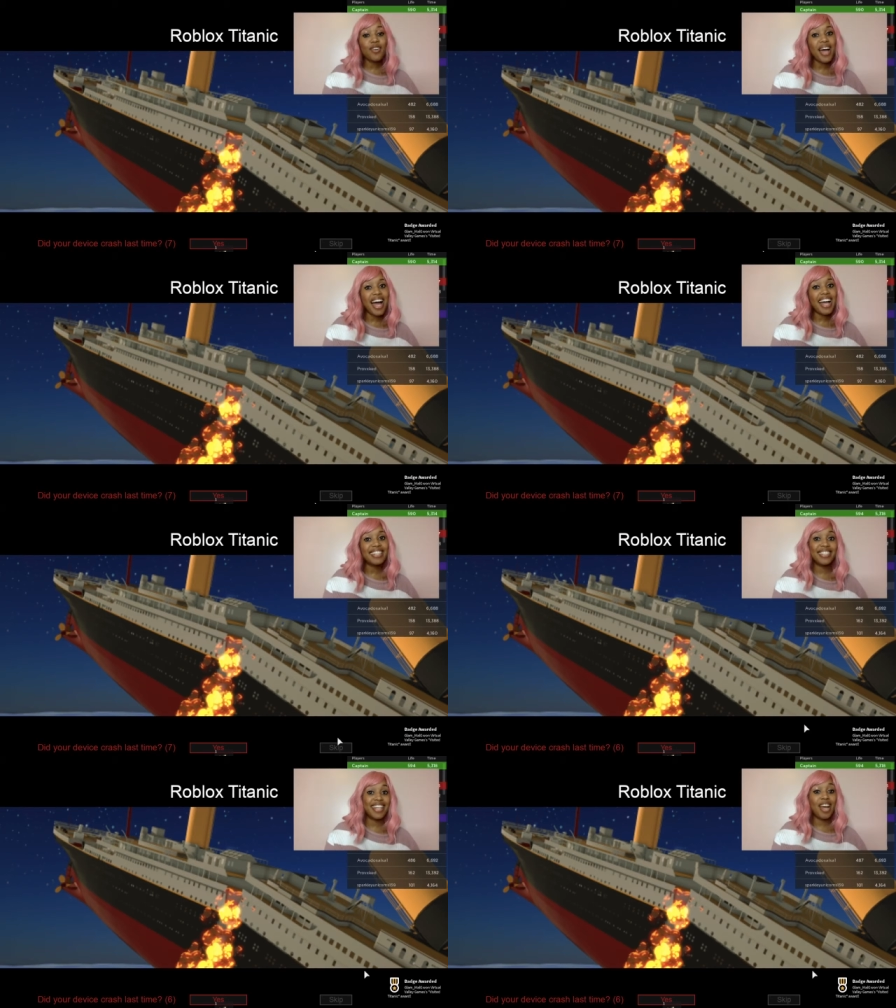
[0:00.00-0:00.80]
you
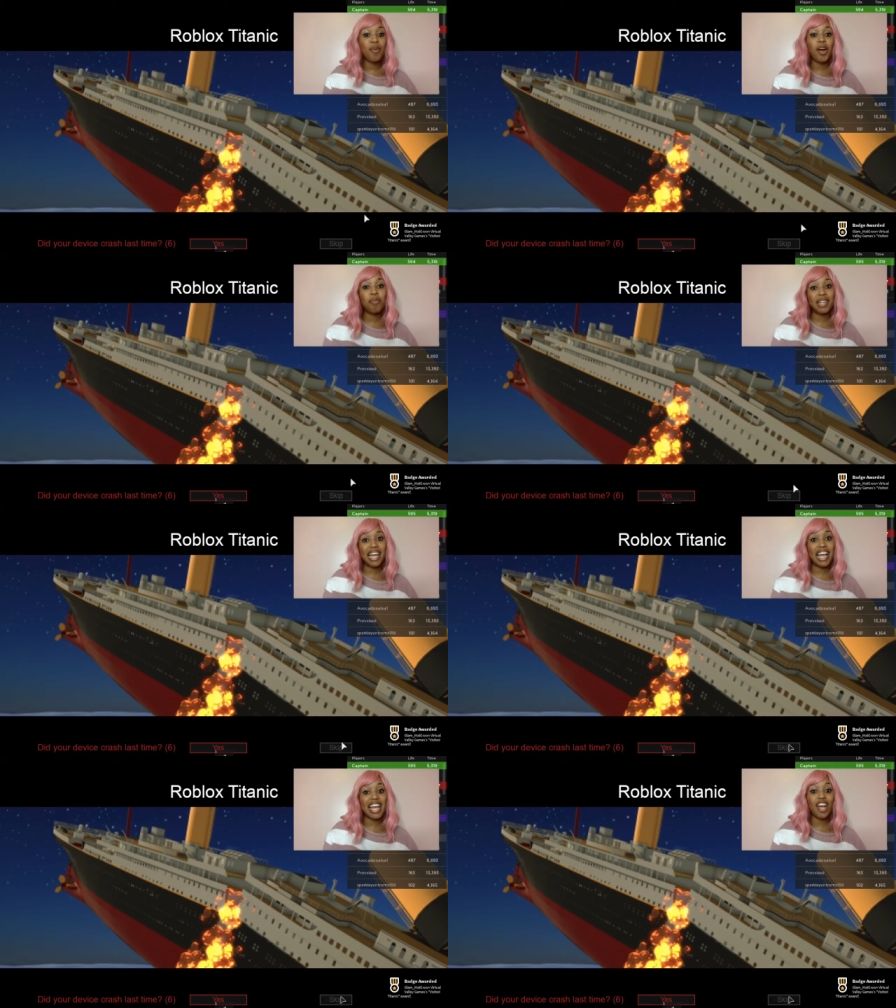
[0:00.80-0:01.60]
guys, today we are
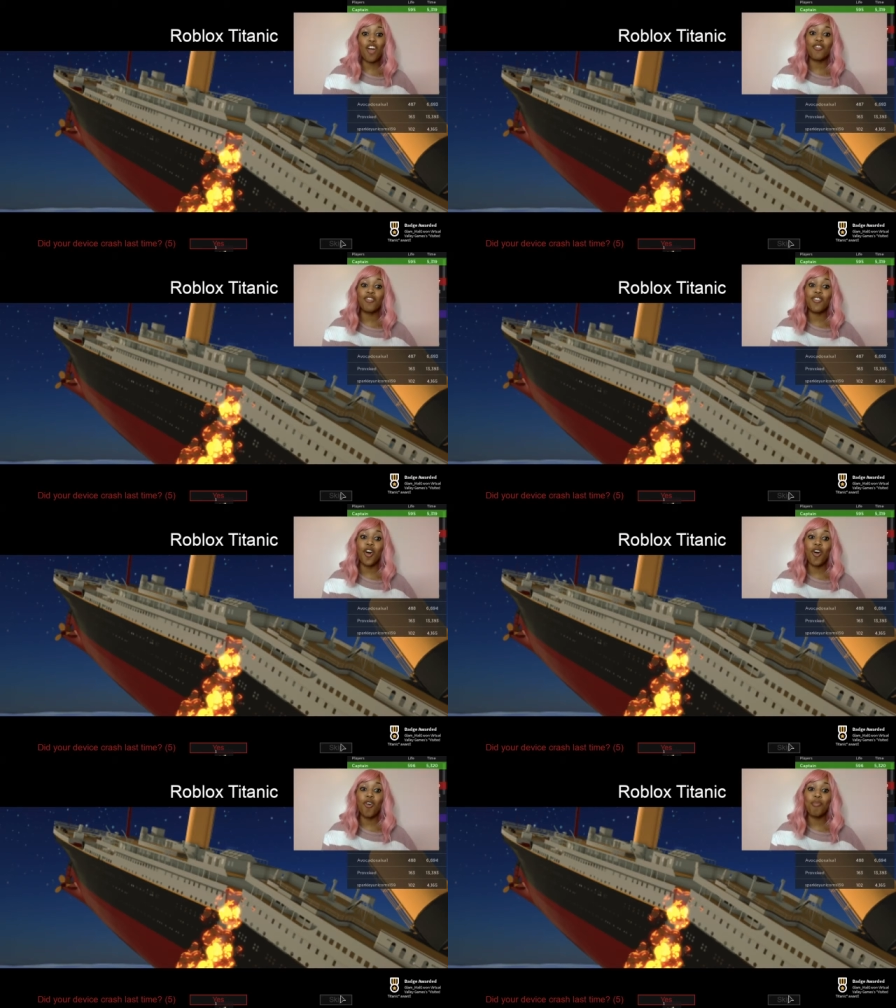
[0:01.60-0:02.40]
playing
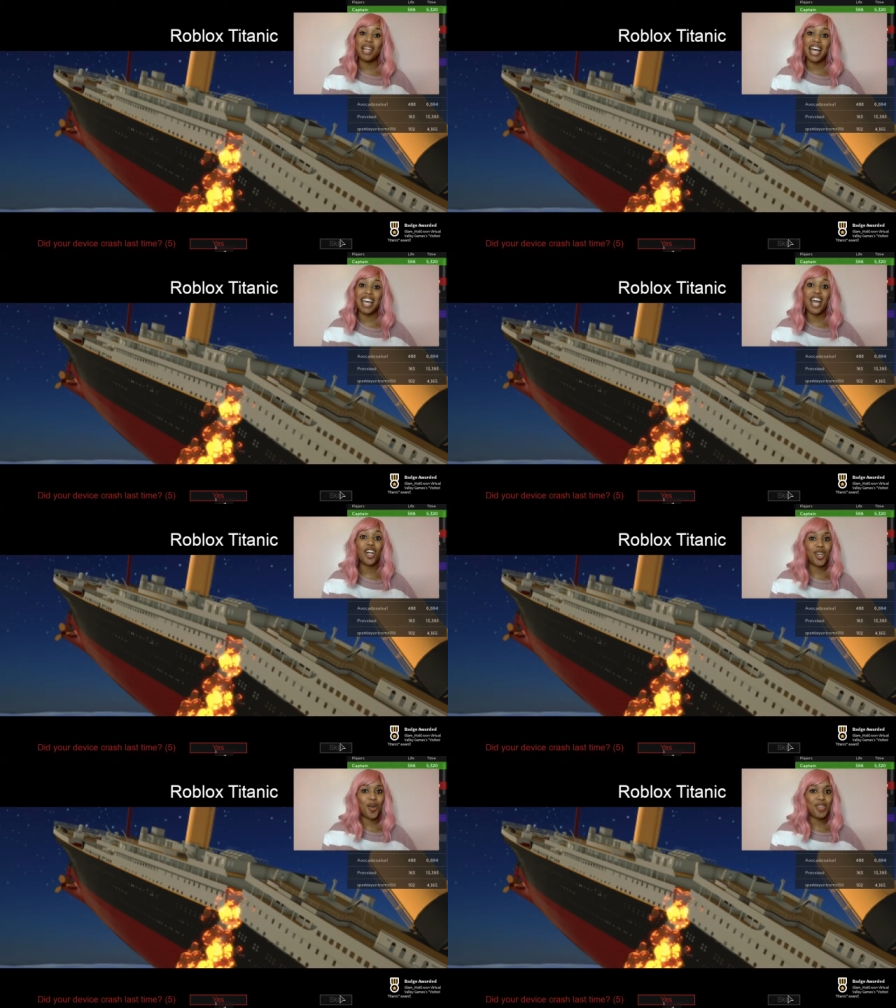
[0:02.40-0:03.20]
Role Play
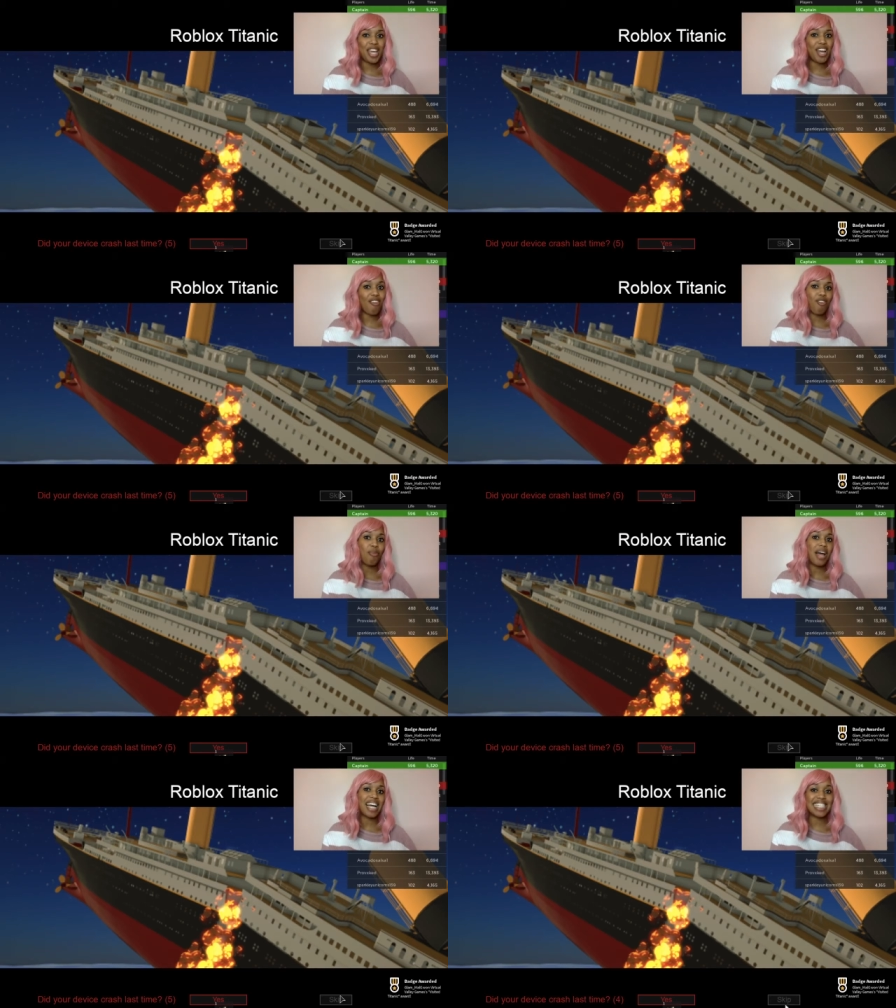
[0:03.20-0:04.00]
Clothing
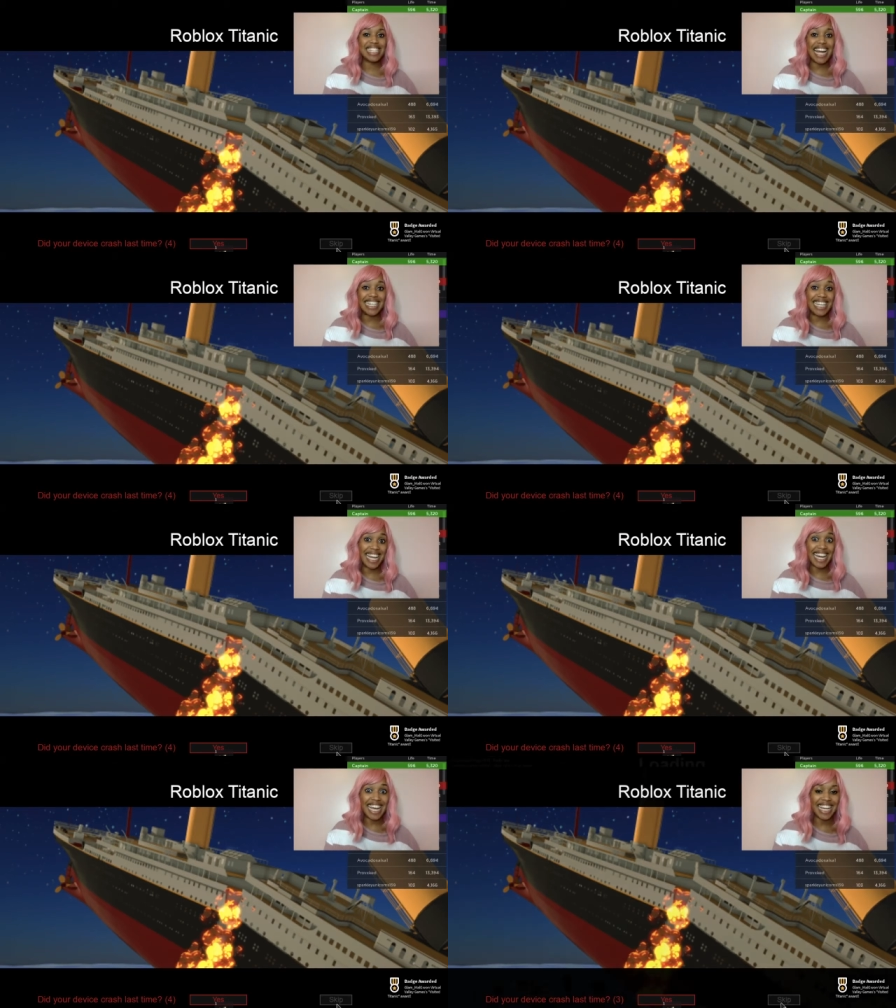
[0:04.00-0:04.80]
Roblox
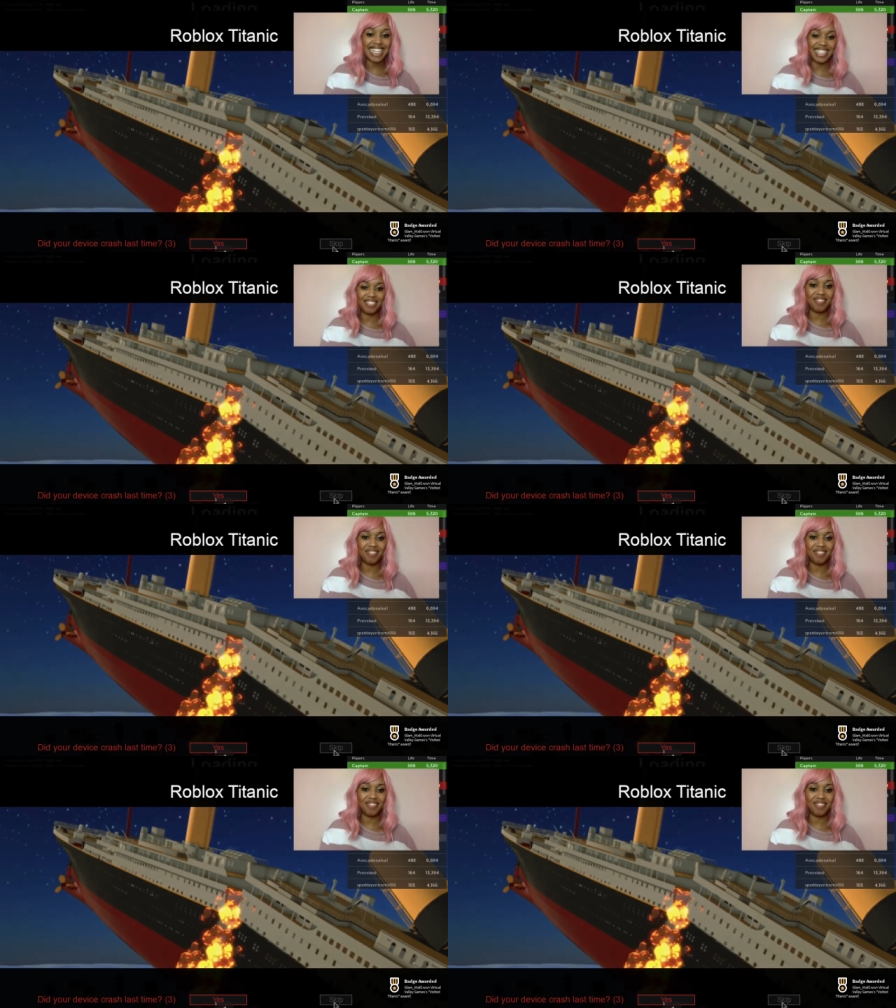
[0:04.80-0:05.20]
Titanic.